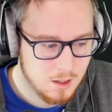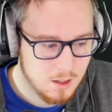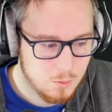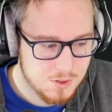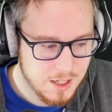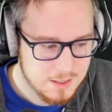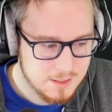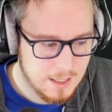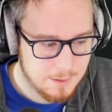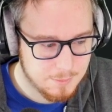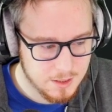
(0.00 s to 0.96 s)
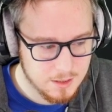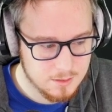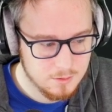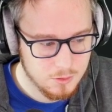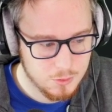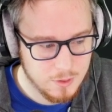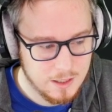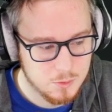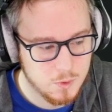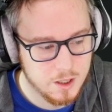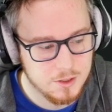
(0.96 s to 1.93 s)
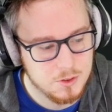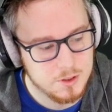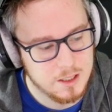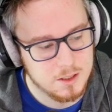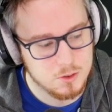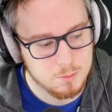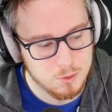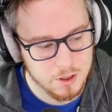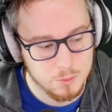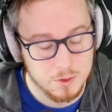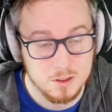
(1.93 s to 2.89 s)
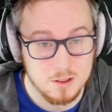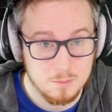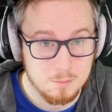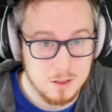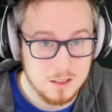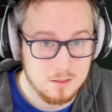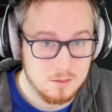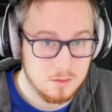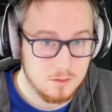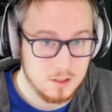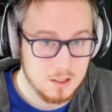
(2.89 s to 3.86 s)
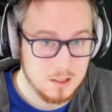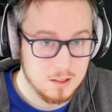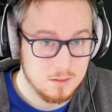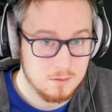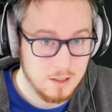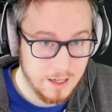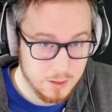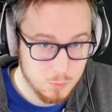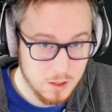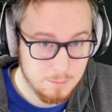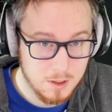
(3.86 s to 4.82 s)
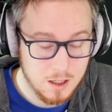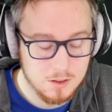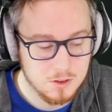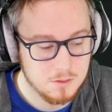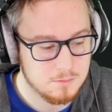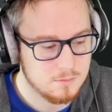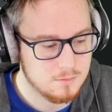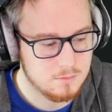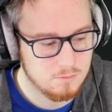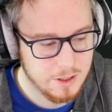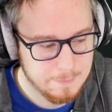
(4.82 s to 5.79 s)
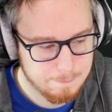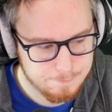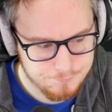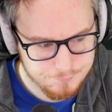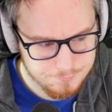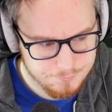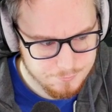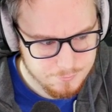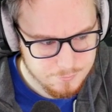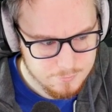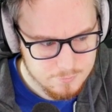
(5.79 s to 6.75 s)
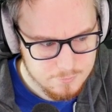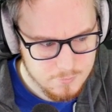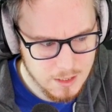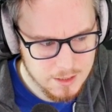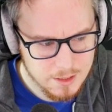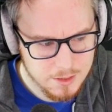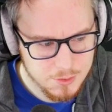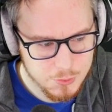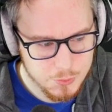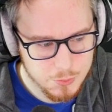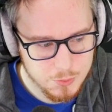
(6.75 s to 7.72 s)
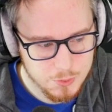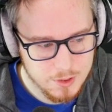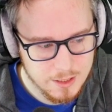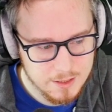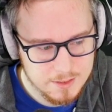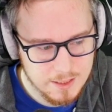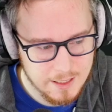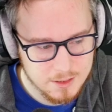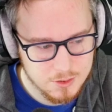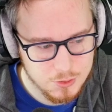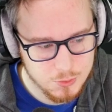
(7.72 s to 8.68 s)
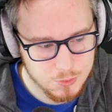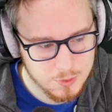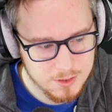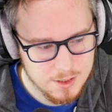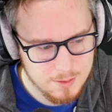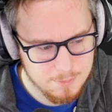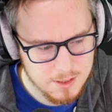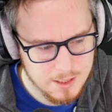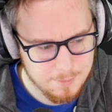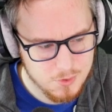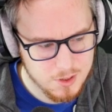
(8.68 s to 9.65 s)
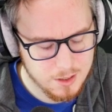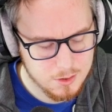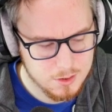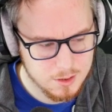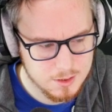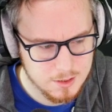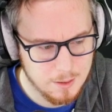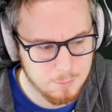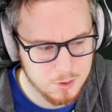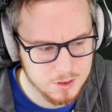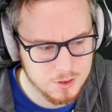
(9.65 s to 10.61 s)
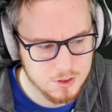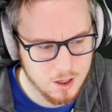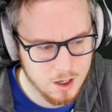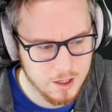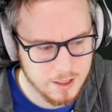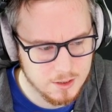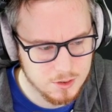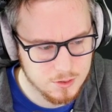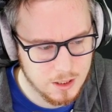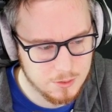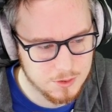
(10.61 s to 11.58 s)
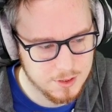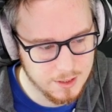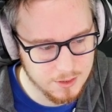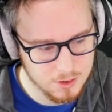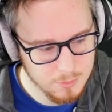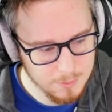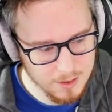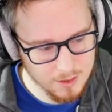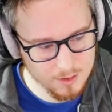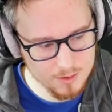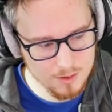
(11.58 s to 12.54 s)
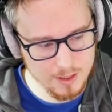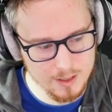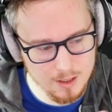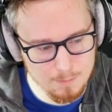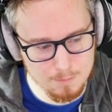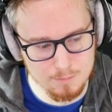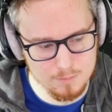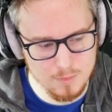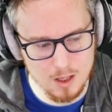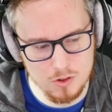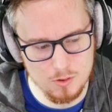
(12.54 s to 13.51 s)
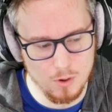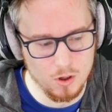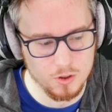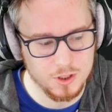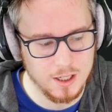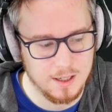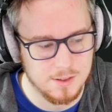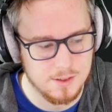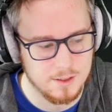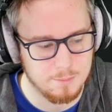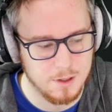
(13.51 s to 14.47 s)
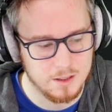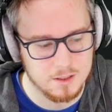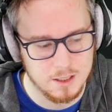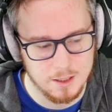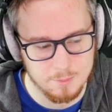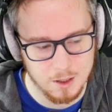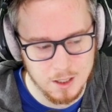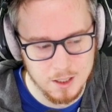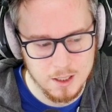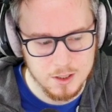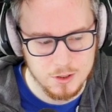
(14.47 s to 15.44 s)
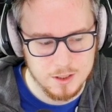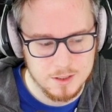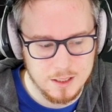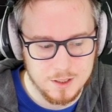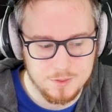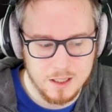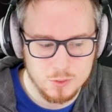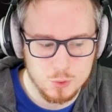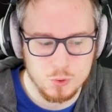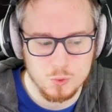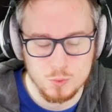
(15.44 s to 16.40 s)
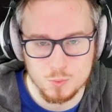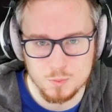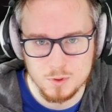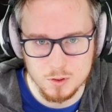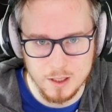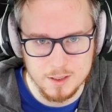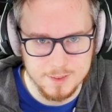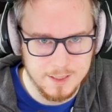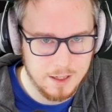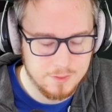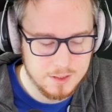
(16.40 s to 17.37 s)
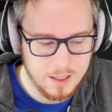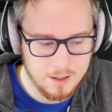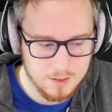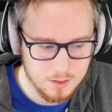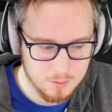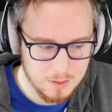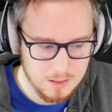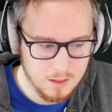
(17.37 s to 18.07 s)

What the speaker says: What's actually happening through Act 1 is you're getting to a point where you can beat the Act 1 boss, right? And then you get into Act 2, and sometimes decks start to get pretty strong in Act 2, I would say. So maybe there's like a small chance that by the time you're at the end of Act 2, you actually have a deck that could beat the